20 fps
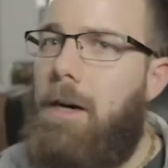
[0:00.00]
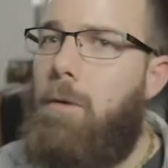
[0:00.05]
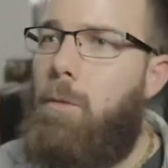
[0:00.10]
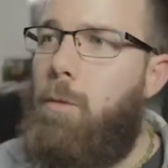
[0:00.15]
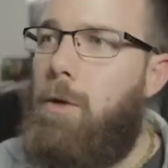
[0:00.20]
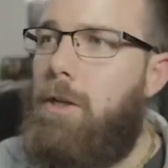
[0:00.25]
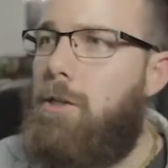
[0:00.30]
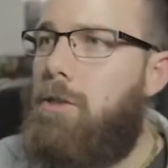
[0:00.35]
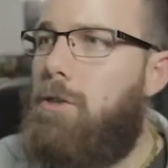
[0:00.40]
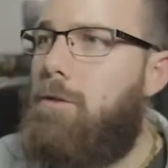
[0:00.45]

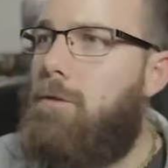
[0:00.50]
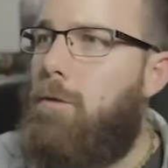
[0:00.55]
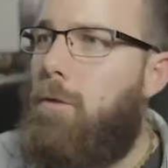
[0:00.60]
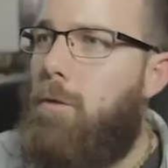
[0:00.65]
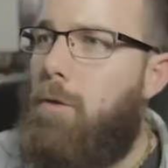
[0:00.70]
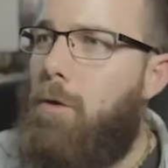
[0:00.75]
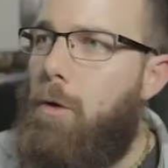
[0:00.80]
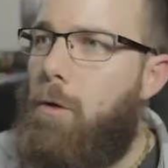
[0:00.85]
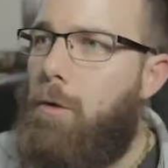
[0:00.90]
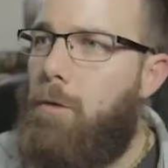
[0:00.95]
which
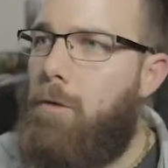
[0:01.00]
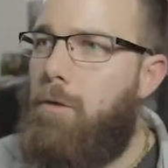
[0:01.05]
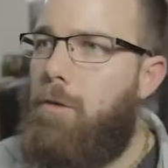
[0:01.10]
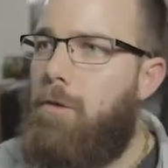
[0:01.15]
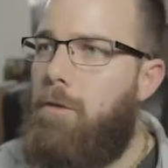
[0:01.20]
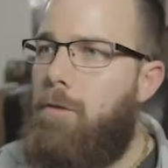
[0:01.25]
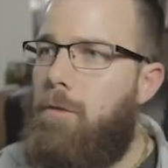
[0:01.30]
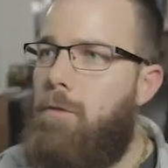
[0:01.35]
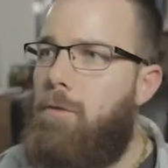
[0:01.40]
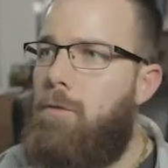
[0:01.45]
for
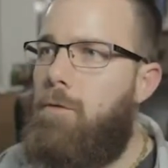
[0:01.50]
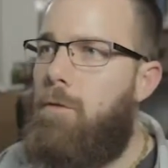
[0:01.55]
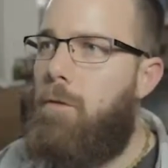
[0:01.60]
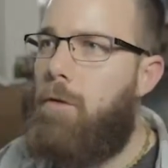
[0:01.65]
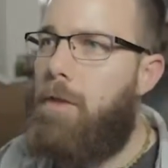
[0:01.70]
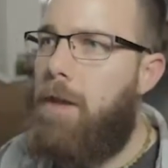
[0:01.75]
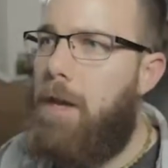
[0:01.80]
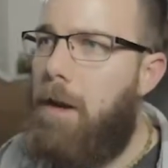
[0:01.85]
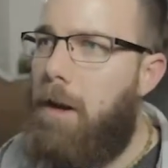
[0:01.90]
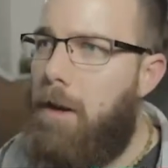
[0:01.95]

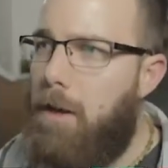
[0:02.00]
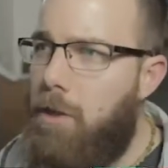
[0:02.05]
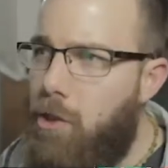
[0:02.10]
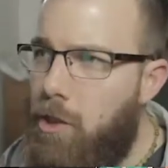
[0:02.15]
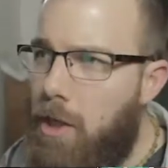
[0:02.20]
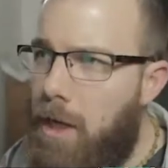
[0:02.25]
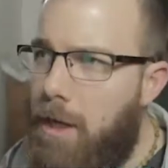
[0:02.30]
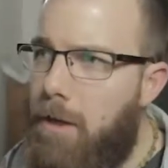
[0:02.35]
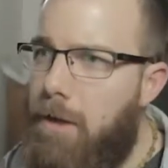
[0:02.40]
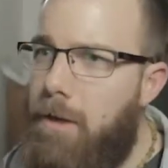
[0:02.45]
the
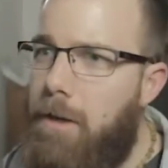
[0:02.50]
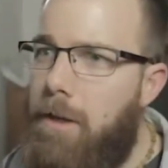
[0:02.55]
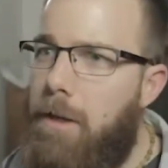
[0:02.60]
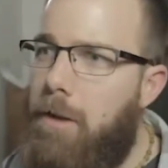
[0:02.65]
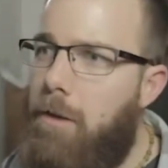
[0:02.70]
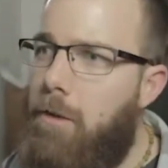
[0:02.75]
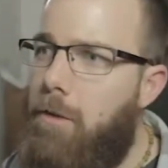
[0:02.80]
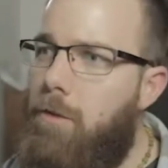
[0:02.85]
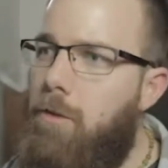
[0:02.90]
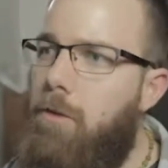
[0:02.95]
uninitiated
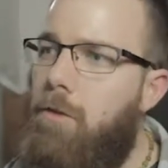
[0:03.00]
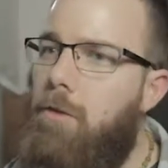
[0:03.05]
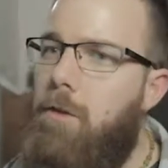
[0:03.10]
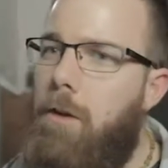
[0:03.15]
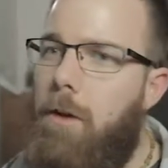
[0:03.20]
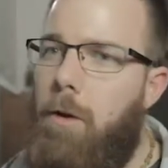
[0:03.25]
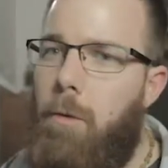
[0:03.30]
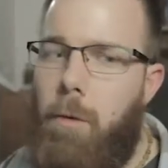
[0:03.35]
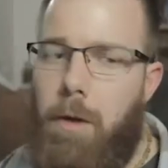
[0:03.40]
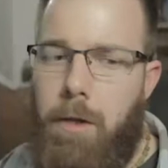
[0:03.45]
is
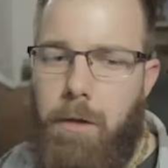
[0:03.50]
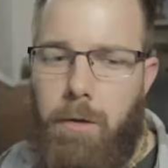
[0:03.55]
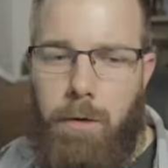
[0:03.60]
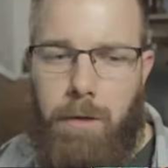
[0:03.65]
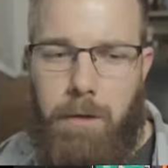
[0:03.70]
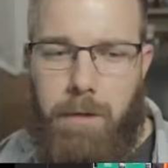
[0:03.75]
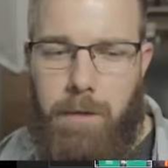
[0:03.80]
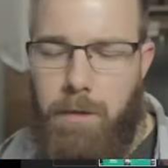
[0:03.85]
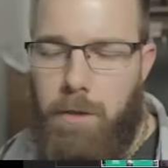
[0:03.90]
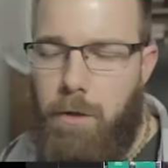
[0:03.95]
when you
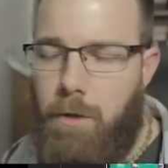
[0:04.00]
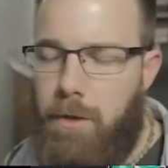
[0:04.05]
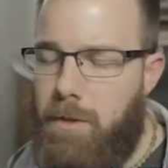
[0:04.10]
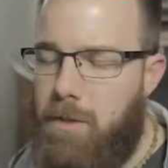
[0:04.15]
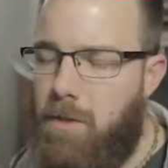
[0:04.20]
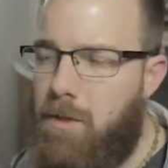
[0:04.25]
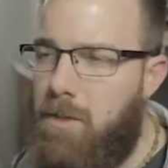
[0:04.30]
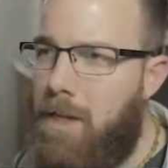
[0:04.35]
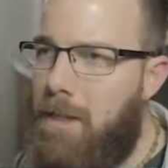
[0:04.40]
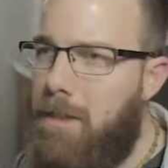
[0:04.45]
can
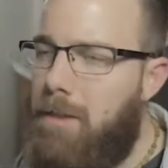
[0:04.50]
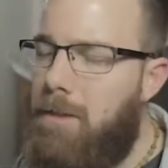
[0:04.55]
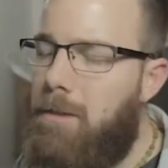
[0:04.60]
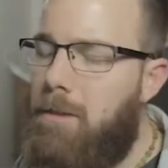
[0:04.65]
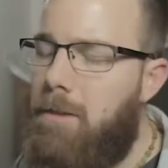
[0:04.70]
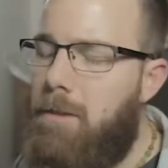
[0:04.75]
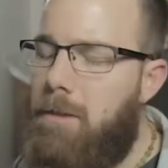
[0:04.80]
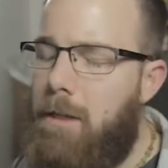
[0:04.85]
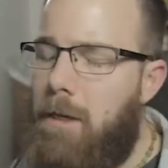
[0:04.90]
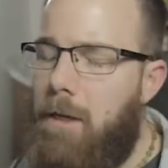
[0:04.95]

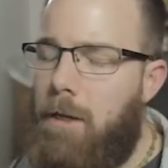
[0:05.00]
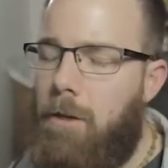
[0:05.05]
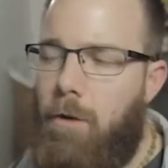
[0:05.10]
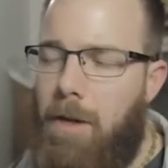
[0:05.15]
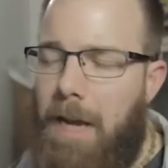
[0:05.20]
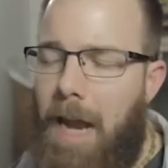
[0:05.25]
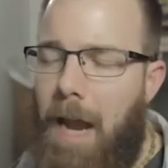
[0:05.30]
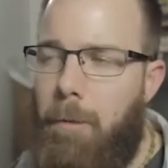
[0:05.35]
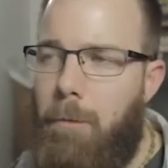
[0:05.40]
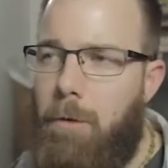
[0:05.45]
set your
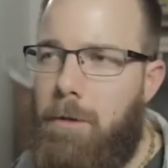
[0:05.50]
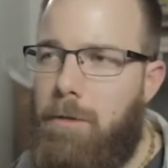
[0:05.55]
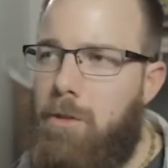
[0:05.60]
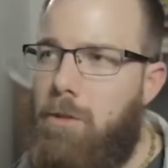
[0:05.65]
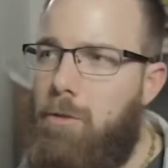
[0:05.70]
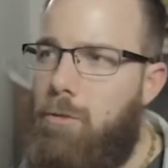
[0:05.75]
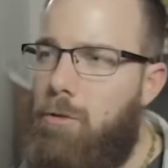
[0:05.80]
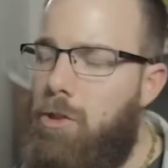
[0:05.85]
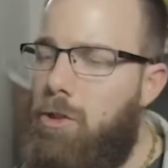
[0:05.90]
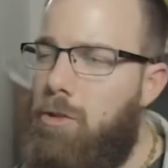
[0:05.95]
camera
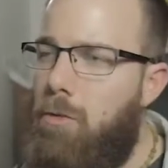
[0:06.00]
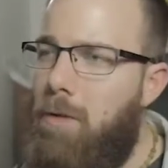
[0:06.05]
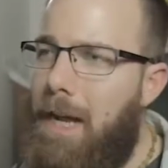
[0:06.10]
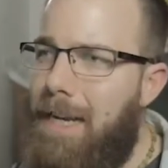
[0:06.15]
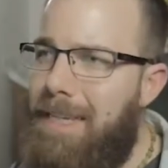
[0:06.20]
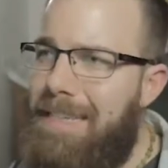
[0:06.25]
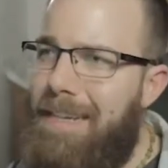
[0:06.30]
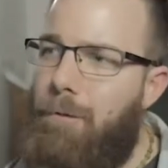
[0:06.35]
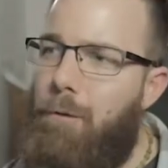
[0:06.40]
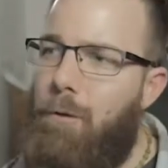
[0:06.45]
to shoot
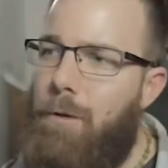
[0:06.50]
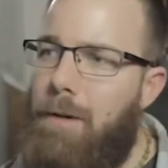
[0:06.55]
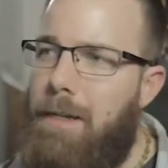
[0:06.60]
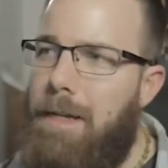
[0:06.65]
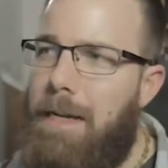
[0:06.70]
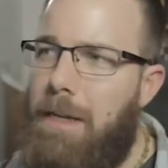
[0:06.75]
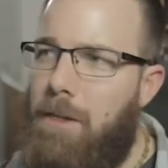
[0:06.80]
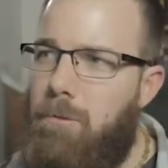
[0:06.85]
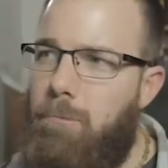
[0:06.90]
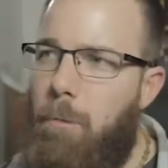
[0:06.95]
at different
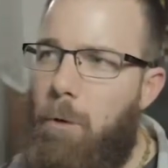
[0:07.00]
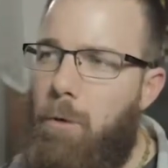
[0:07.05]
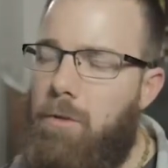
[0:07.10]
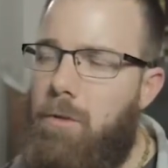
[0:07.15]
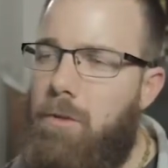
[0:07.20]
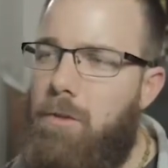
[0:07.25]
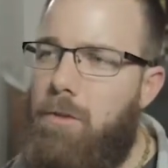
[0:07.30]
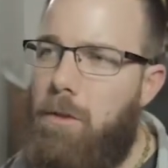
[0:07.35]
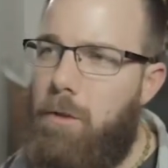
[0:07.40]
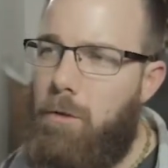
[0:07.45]

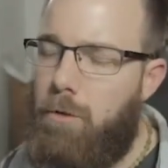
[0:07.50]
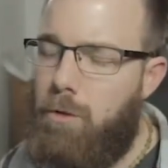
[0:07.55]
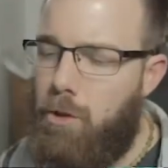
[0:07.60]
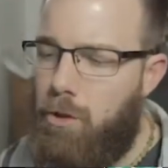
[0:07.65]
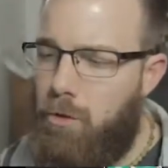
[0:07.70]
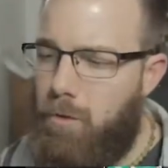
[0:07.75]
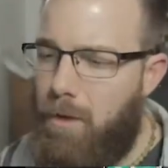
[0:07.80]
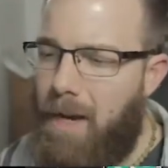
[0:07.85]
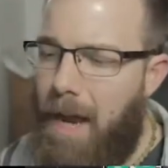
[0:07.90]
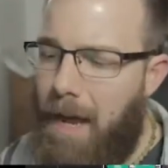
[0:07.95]
exposures. It'll
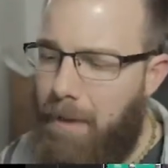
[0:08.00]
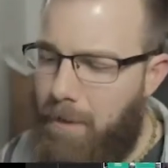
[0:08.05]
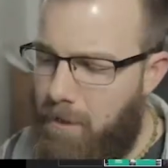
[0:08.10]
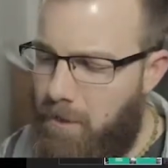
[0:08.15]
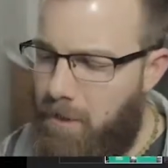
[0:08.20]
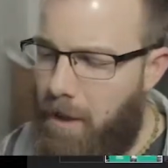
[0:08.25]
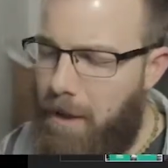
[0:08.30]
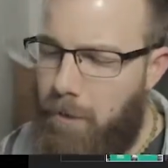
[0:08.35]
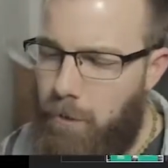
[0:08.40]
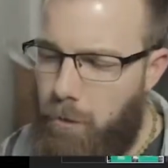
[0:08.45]
shoot it at the
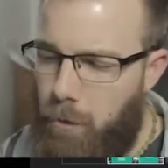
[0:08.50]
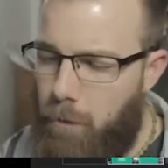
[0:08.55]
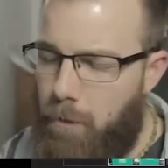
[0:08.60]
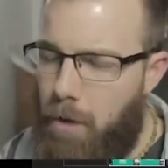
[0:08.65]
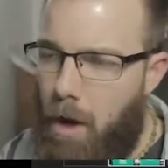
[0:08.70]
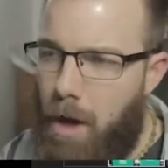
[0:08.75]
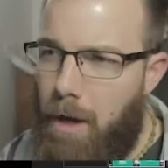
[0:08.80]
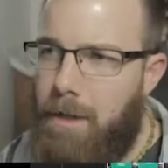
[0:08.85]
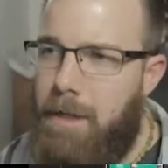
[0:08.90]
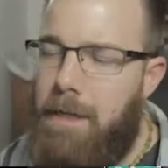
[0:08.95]
settings you've
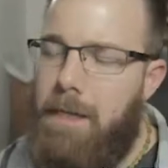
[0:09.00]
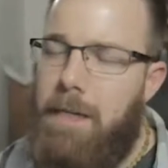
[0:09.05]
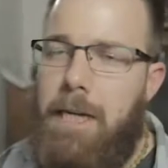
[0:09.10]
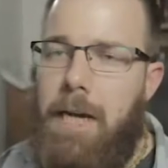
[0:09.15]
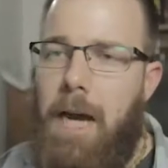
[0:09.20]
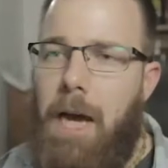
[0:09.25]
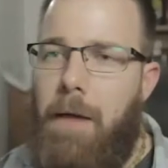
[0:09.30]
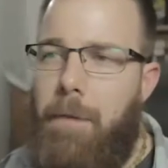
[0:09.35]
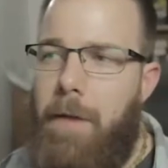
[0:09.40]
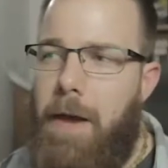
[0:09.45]
got,
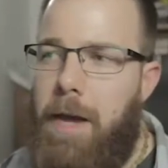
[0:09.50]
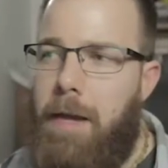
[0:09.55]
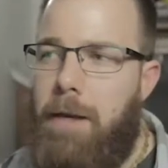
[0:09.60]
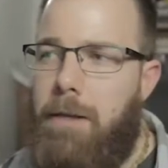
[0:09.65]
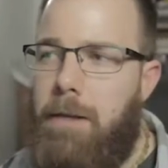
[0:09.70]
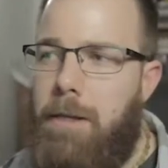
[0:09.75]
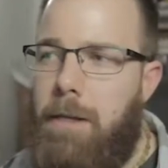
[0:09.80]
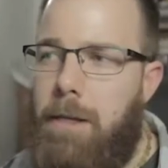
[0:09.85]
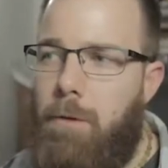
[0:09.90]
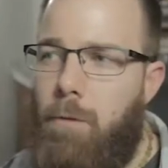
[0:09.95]
and
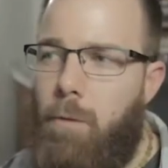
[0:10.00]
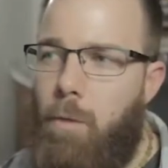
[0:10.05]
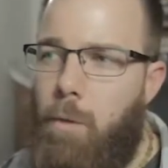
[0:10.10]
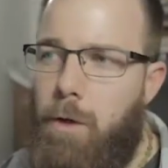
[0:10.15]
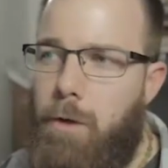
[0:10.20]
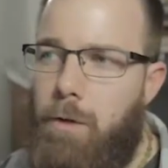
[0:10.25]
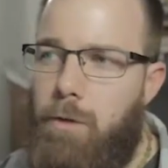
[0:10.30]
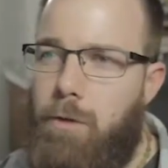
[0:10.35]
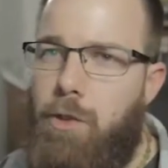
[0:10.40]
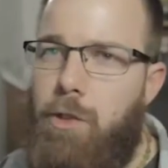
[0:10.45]
then it
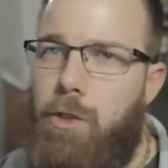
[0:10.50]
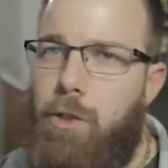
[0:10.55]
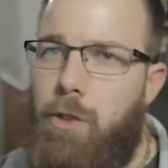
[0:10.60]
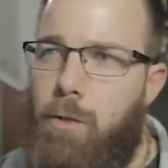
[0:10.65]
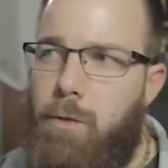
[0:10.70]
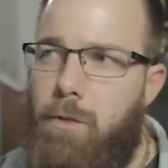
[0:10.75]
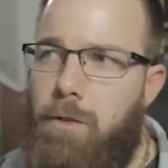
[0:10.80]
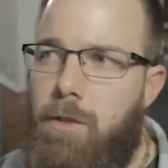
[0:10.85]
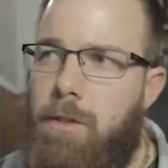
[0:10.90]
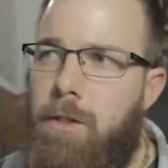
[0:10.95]
will
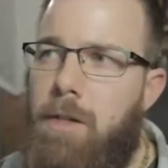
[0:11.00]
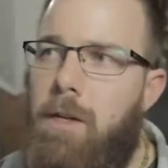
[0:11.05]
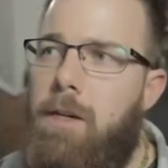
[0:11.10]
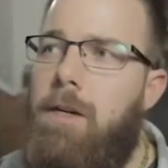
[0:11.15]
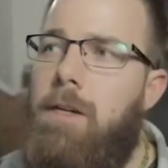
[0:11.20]
shoot.